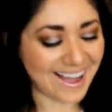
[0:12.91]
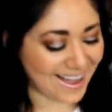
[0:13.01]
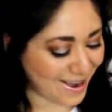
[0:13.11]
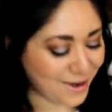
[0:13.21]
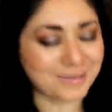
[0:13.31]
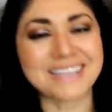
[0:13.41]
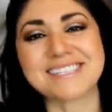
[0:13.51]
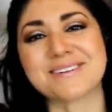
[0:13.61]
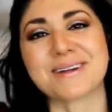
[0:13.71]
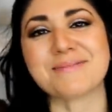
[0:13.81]
Uh, all
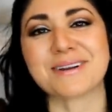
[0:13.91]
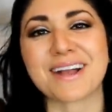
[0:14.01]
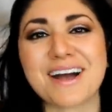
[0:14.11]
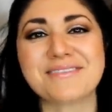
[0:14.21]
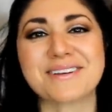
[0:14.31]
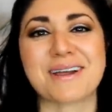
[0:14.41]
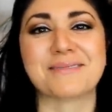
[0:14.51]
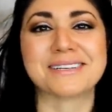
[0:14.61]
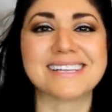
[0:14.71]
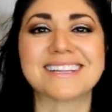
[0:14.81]
right, so grab your coffee,
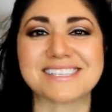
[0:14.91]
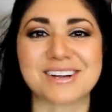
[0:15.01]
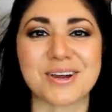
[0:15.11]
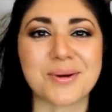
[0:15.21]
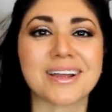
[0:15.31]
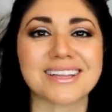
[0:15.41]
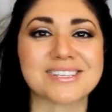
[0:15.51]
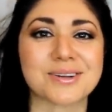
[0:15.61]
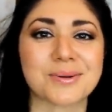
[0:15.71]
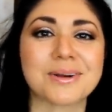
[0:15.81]
grab your tea, let's start your workout,
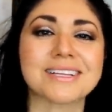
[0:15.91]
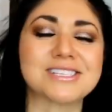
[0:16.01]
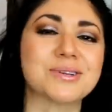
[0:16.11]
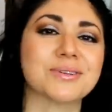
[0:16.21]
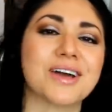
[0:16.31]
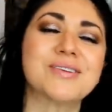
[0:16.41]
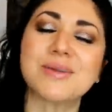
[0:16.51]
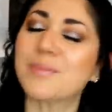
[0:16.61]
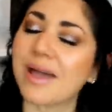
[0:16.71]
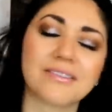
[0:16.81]
let's go to work, let's do your
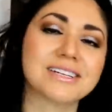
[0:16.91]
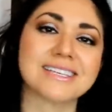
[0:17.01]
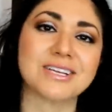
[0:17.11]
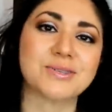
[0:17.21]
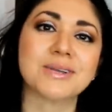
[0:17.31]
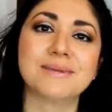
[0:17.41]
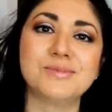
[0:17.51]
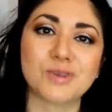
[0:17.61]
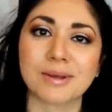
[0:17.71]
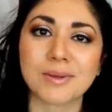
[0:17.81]
laundry, whatever it is that you do,
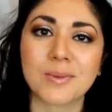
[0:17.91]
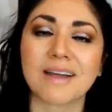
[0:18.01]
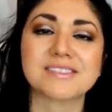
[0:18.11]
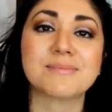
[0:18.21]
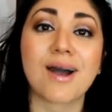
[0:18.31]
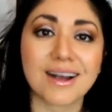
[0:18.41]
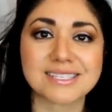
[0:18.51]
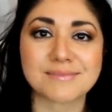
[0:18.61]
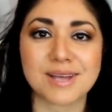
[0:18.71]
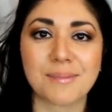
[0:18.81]
come join me. We have some
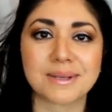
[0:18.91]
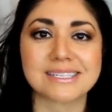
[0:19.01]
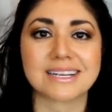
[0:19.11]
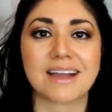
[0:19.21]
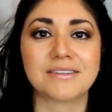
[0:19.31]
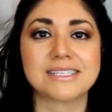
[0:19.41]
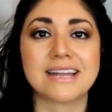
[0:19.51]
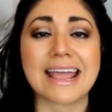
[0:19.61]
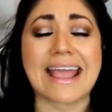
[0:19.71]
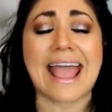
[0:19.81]
awesome topics to cover
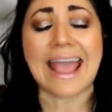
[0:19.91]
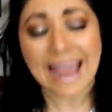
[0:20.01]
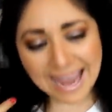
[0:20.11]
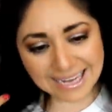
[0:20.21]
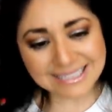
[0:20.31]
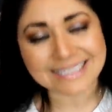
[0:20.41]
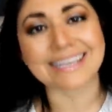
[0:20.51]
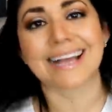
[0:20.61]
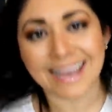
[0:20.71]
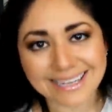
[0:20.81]
today, and
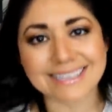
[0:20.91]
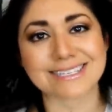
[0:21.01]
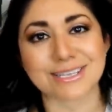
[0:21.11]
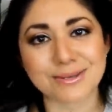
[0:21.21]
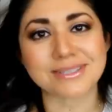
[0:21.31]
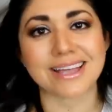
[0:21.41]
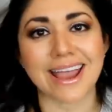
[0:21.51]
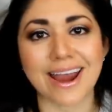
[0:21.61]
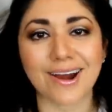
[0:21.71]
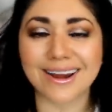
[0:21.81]
you gotta excuse the
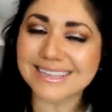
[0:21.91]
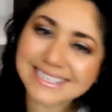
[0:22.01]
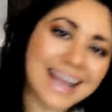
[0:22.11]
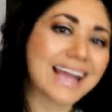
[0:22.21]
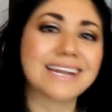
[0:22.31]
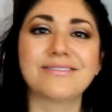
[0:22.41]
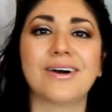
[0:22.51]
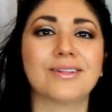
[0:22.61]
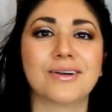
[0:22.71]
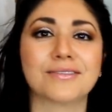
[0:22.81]
hair. It's kind of
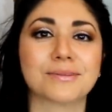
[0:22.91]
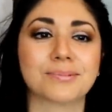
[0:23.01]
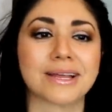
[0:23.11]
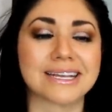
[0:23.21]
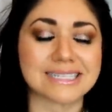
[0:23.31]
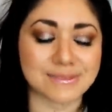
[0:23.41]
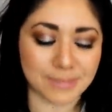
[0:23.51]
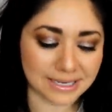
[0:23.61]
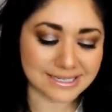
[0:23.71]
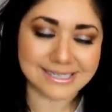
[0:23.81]
all over the place,
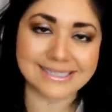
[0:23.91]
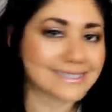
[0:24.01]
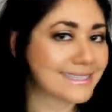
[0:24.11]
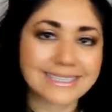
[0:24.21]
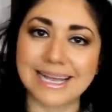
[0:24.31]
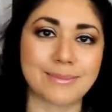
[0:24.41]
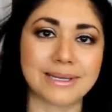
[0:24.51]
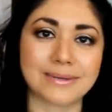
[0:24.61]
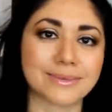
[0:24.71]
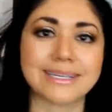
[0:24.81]
but... I
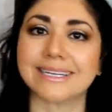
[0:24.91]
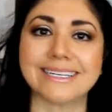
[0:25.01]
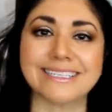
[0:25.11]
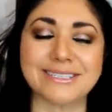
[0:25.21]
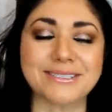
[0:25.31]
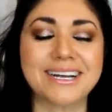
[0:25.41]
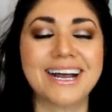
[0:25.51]
mean, what are you going to do?